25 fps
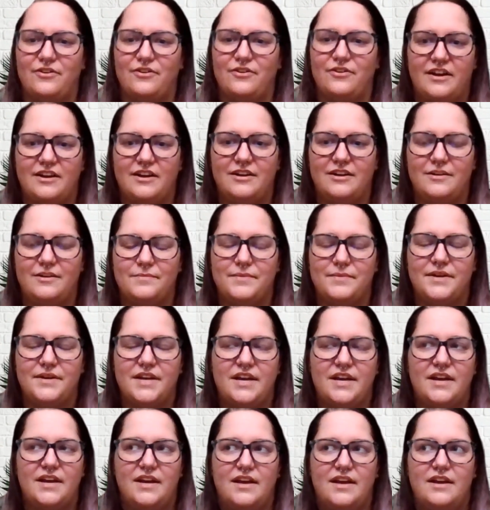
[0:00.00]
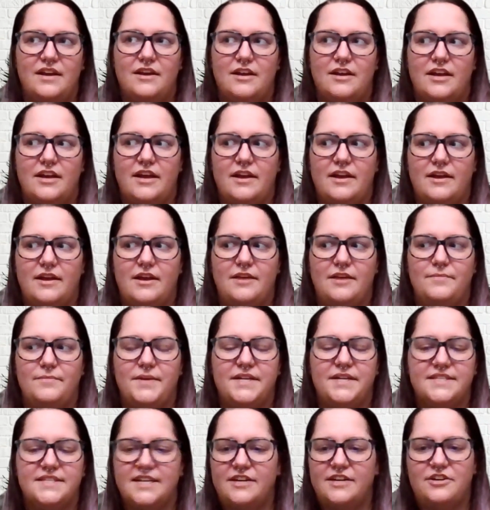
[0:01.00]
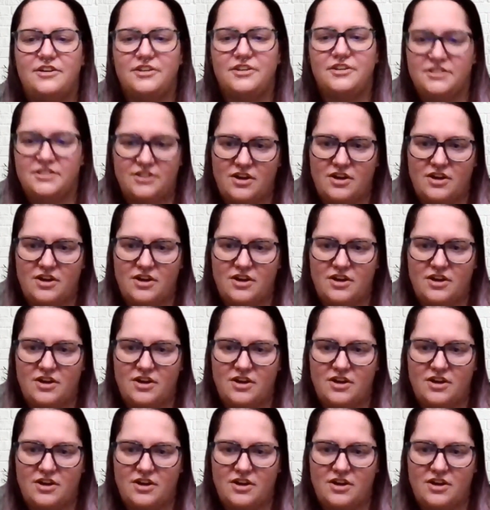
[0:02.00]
And because I couldn't